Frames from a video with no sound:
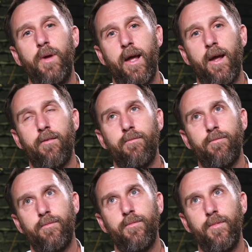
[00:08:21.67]
being
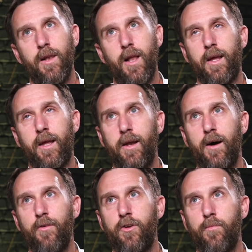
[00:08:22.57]
lucky
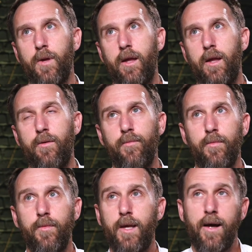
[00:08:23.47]
enough to be
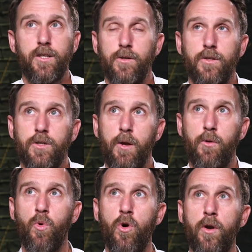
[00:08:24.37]
yeah to, to
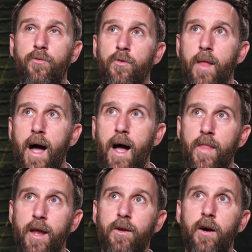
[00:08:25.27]
be rewarded from that,
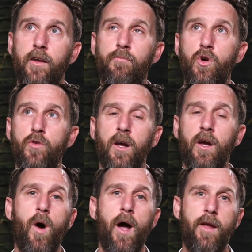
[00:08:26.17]
and then kind of moving
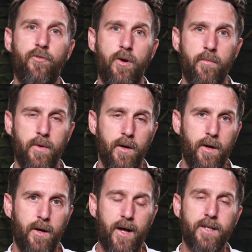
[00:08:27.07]
away from
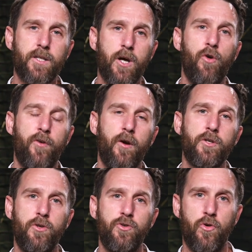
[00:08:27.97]
that sole
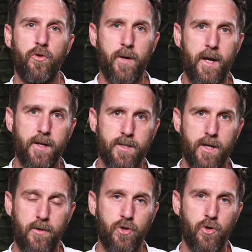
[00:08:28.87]
focus on Jordan
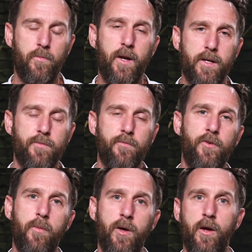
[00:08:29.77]
Peterson and the Jordan Peterson
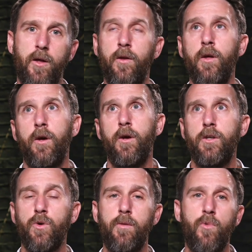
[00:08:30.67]
phenomenon
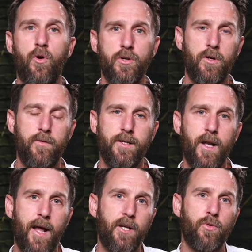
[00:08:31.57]
to a more sort of
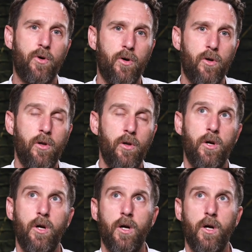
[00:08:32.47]
intellectual,